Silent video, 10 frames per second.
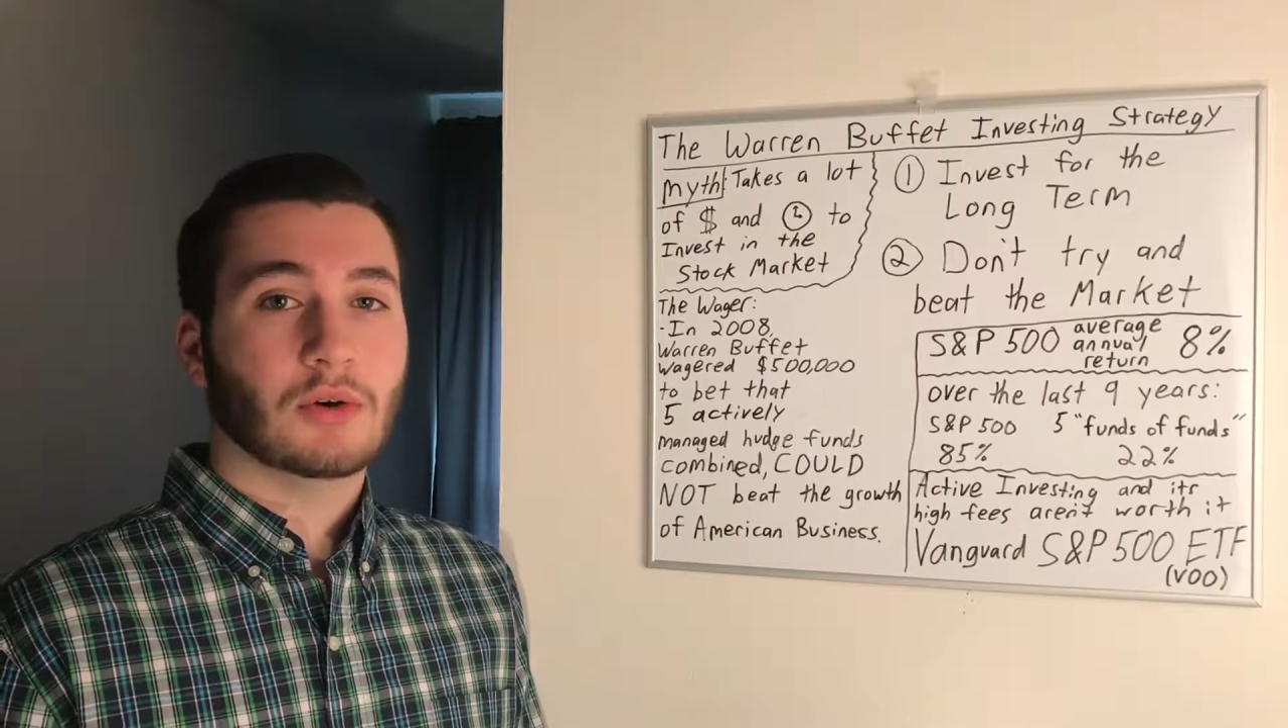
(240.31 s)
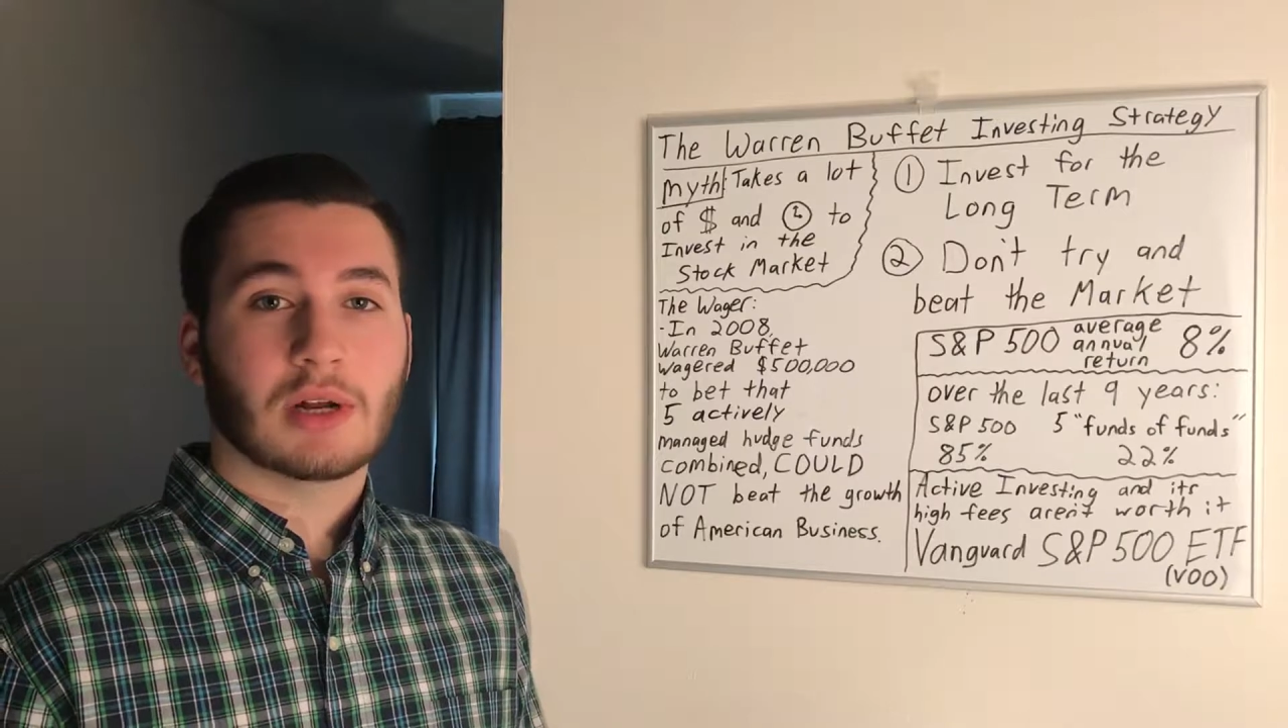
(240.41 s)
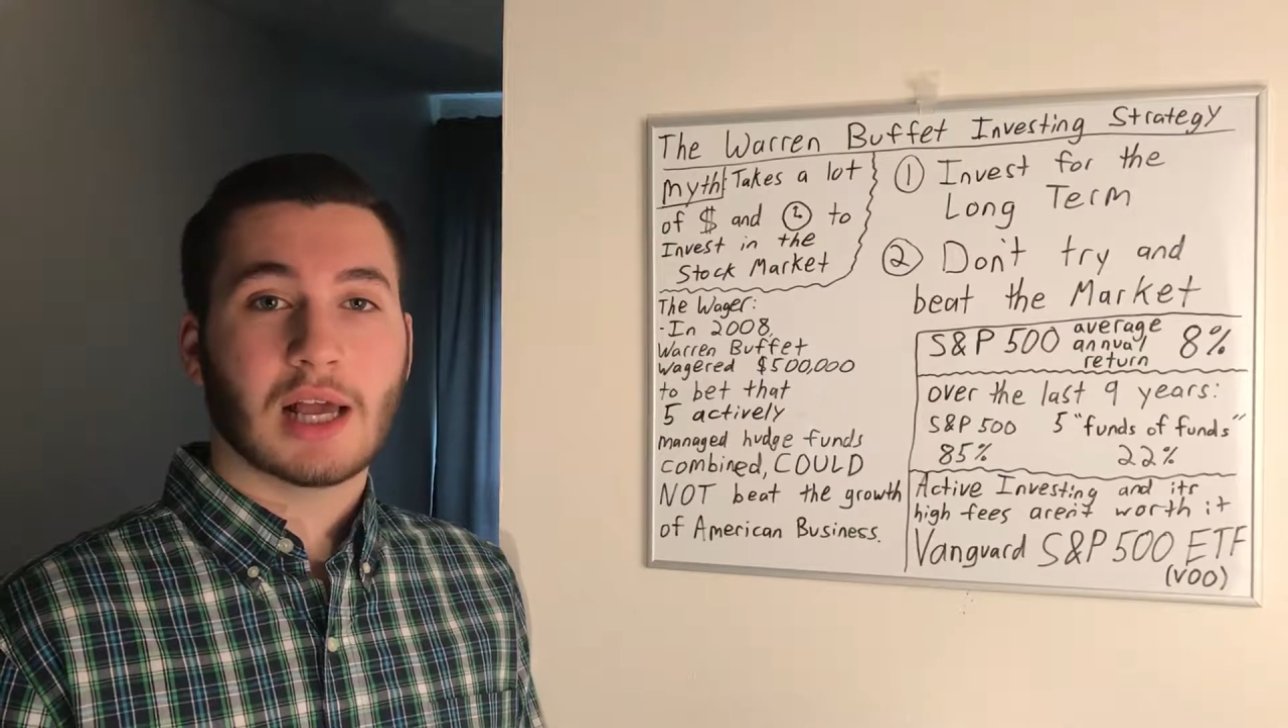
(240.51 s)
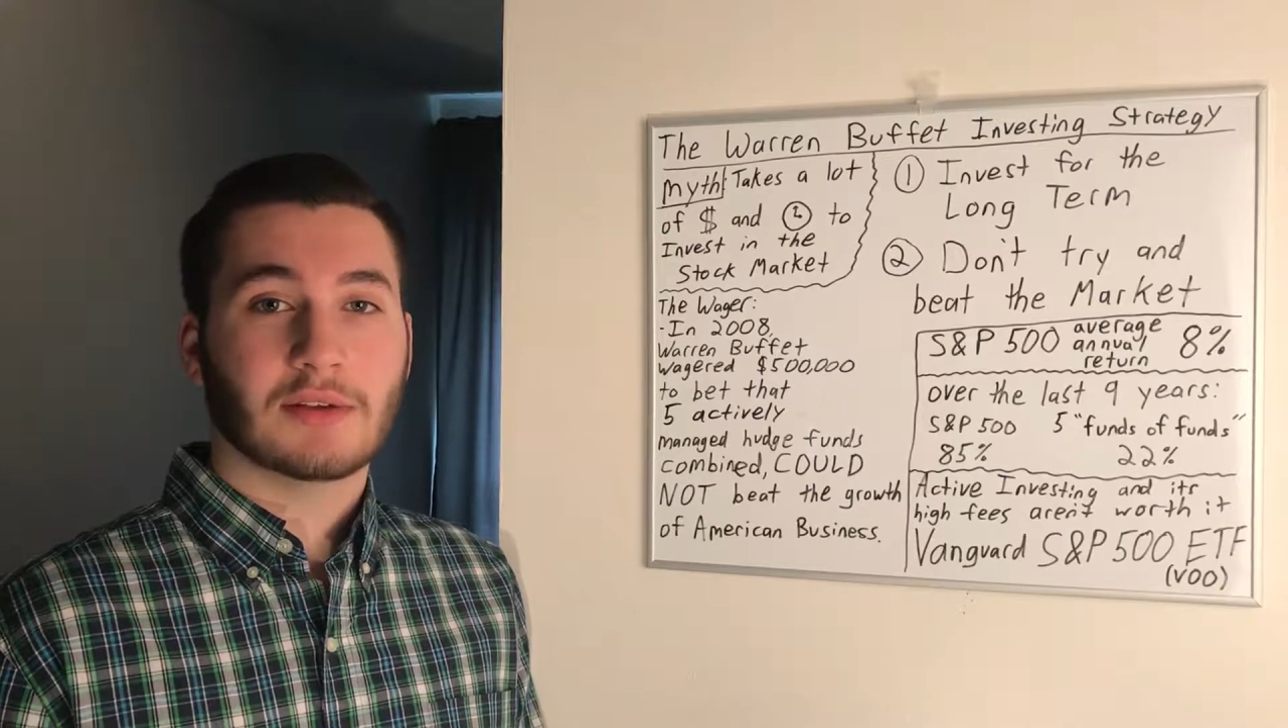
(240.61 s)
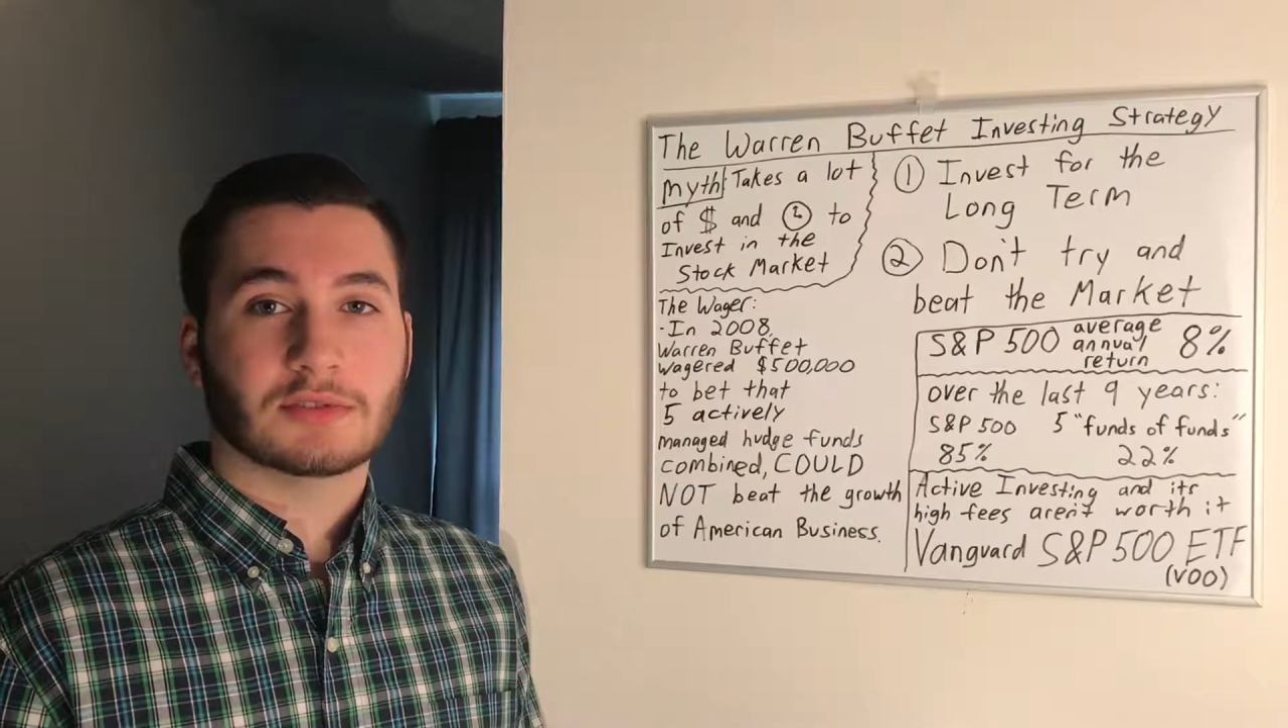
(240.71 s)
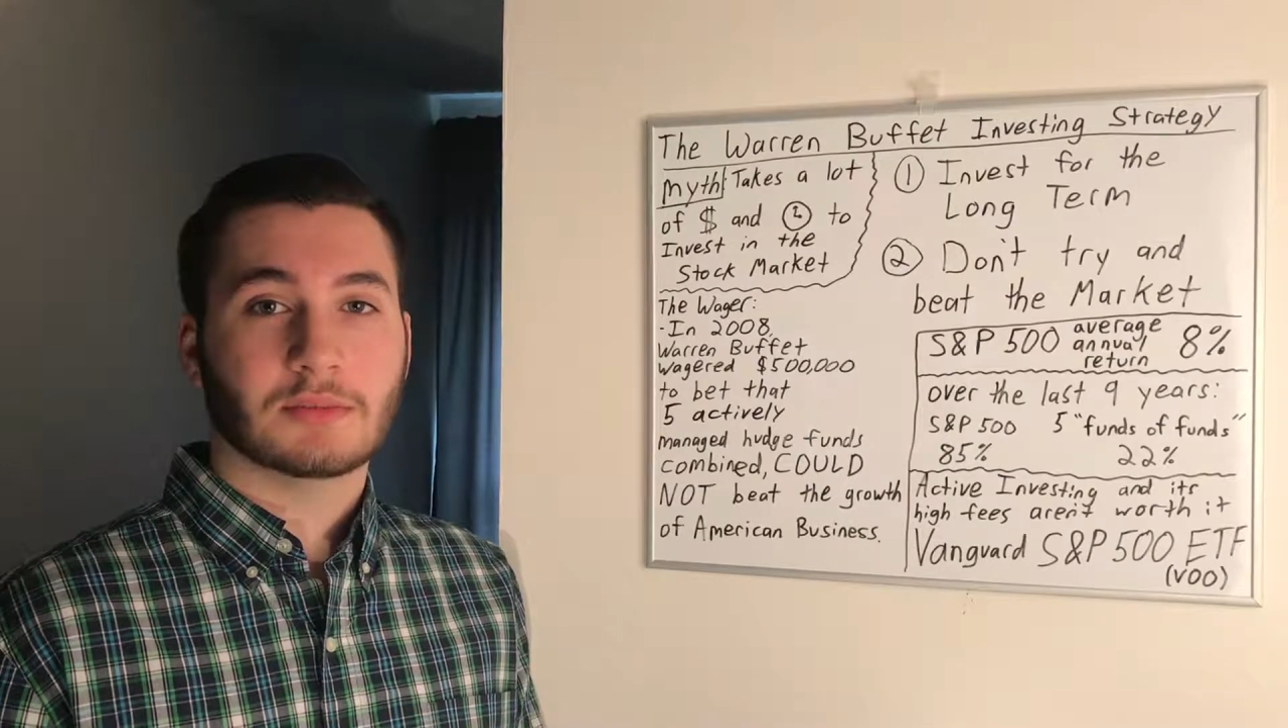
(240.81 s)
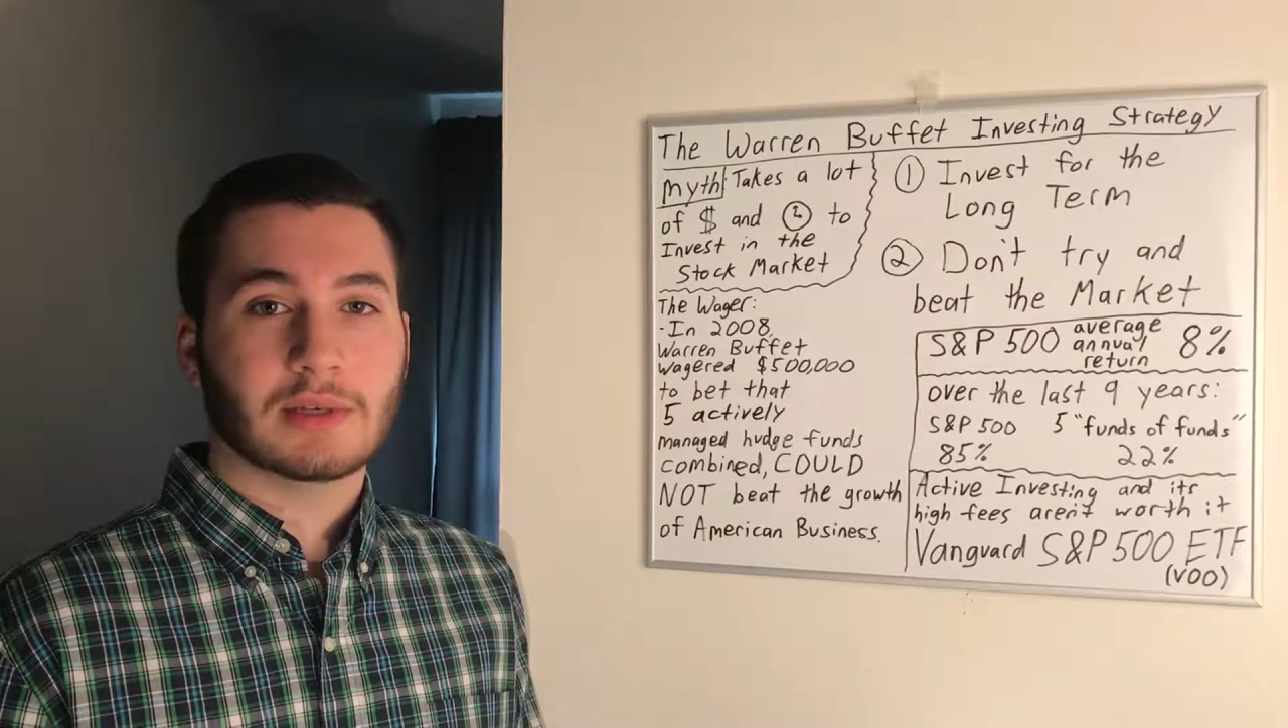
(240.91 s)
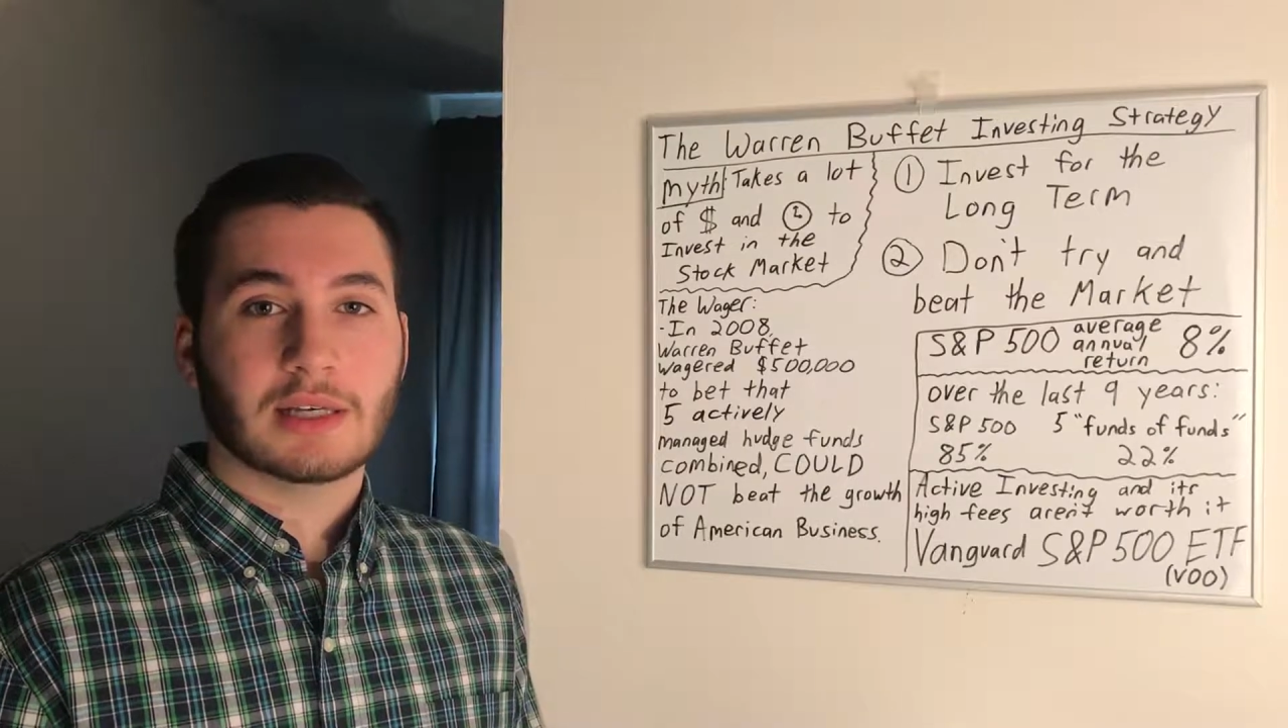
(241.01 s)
you don't have to